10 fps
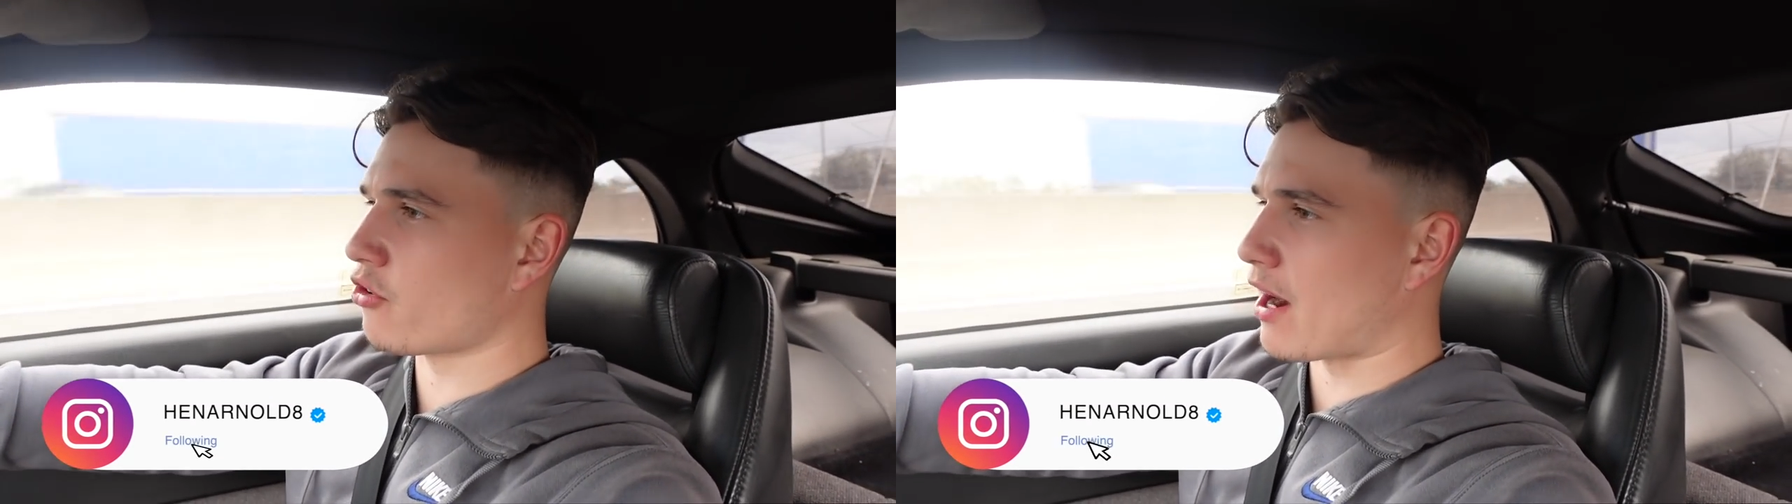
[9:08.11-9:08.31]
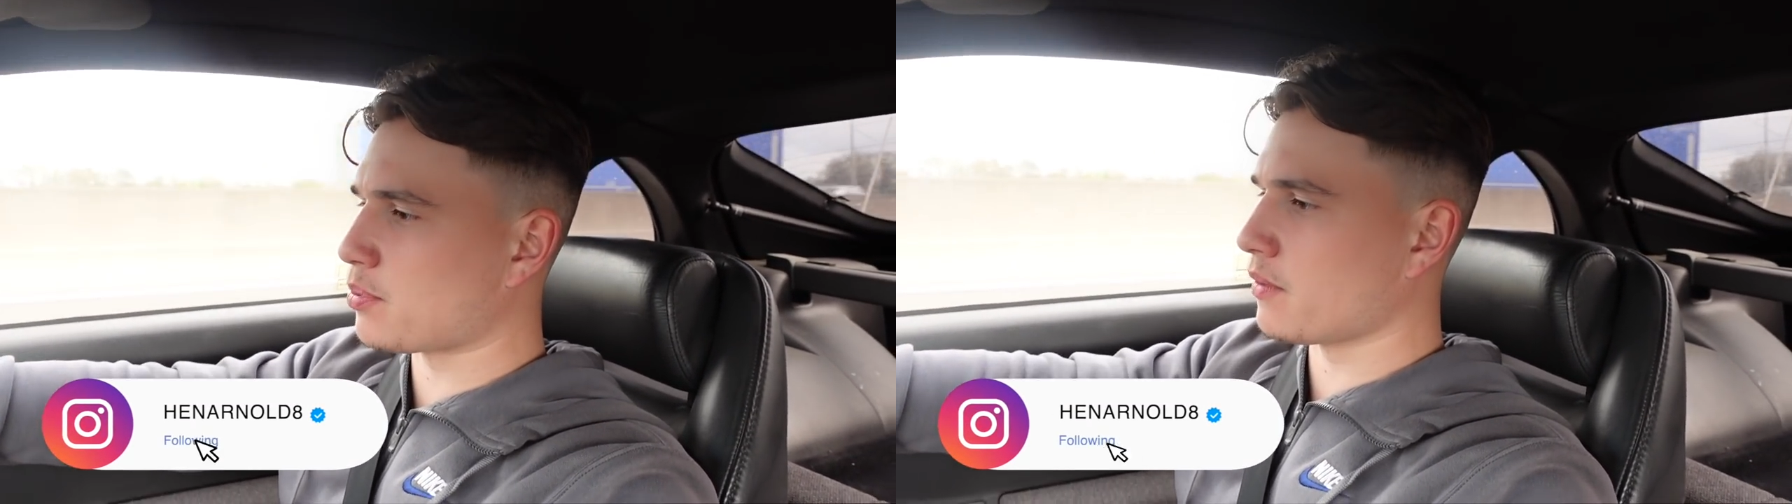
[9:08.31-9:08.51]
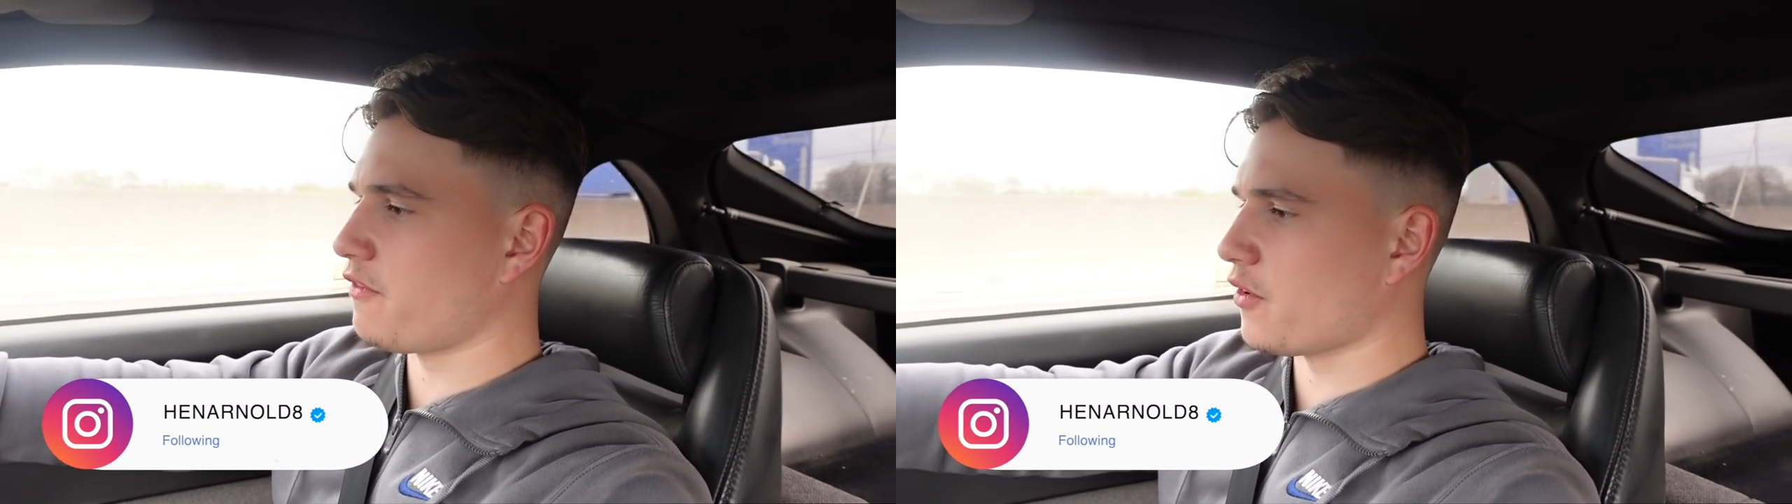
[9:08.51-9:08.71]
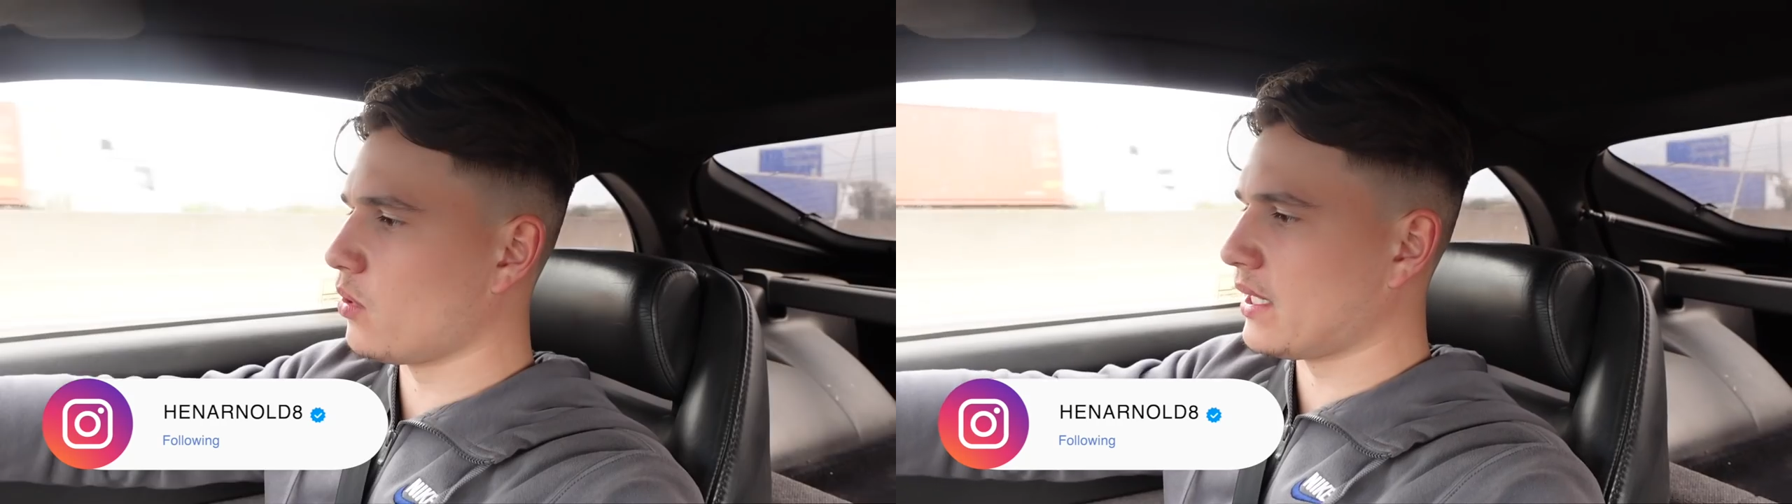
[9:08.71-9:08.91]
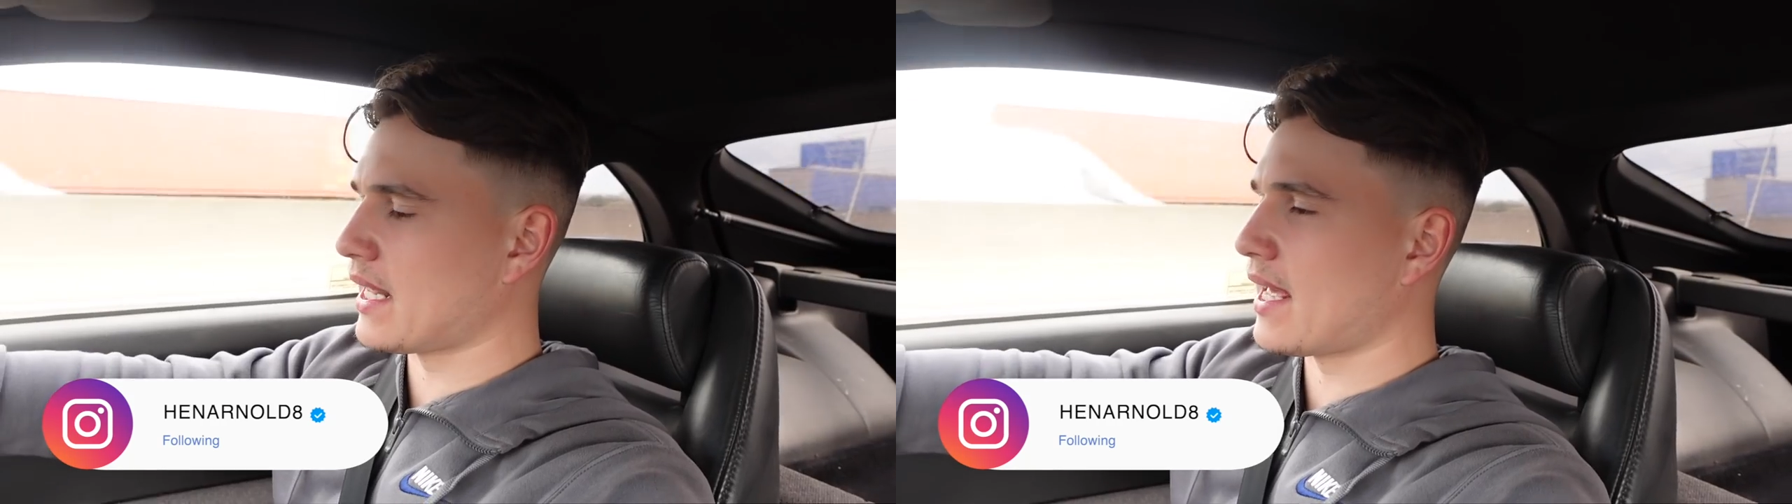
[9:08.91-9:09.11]
grab some
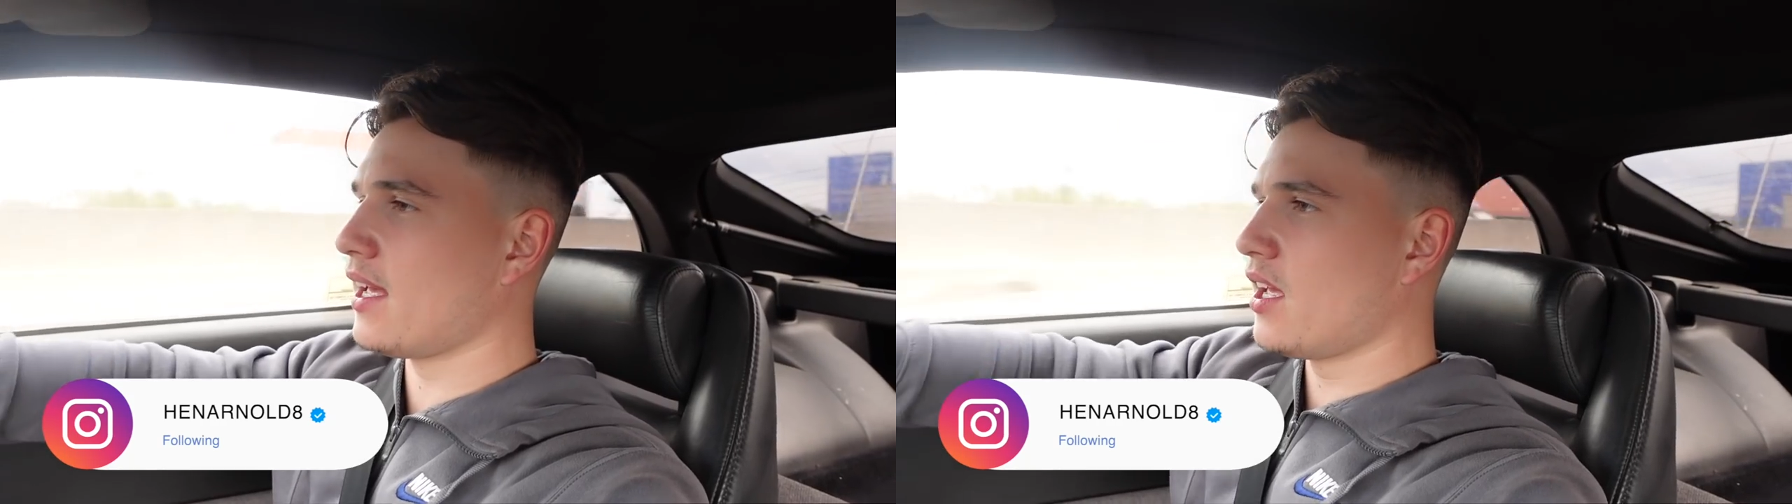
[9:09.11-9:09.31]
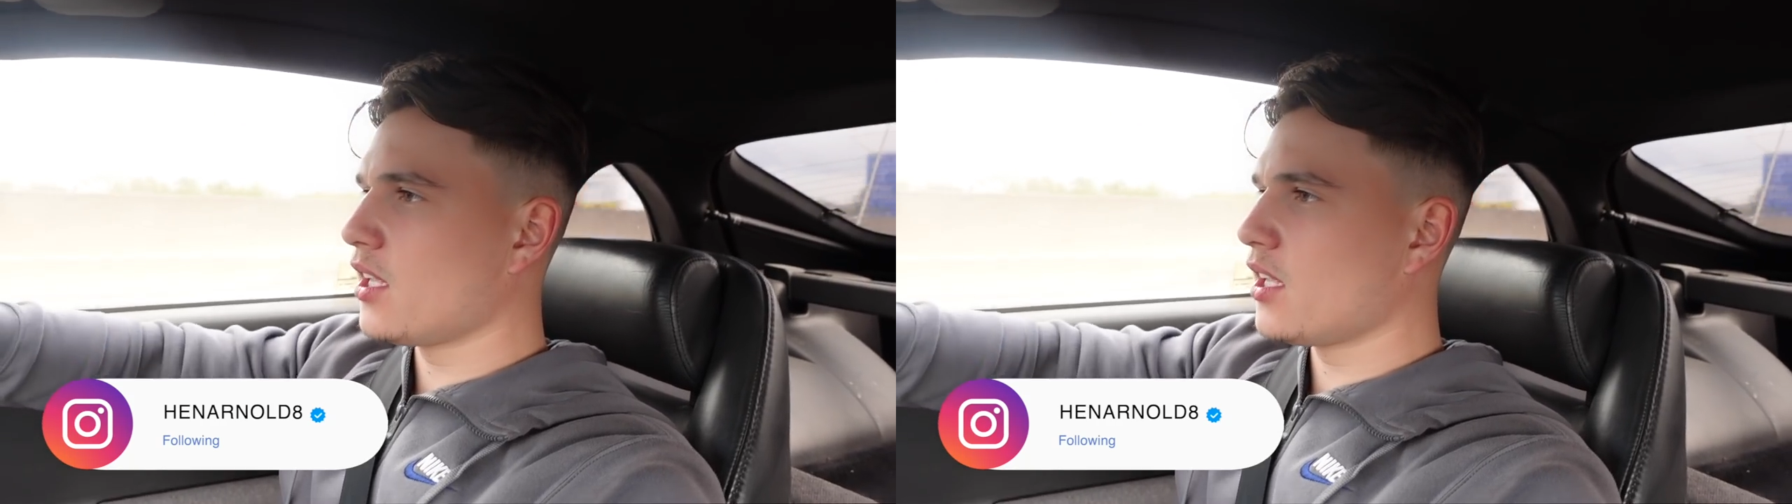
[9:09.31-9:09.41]
fuel in there